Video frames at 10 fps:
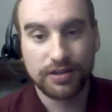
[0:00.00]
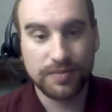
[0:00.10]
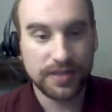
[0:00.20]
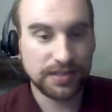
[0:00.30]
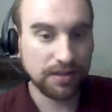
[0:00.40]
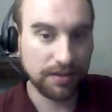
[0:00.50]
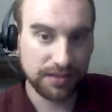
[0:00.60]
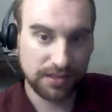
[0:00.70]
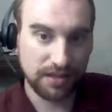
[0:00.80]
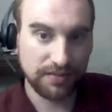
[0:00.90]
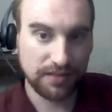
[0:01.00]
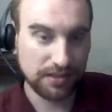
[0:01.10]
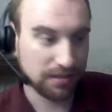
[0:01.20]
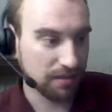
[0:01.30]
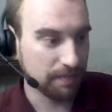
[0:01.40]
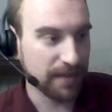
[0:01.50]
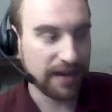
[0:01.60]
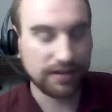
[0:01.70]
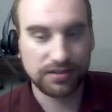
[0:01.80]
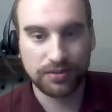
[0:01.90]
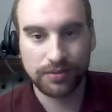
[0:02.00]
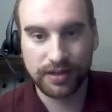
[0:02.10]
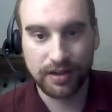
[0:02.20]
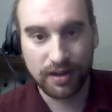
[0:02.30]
you miss all the stuff that's the backstory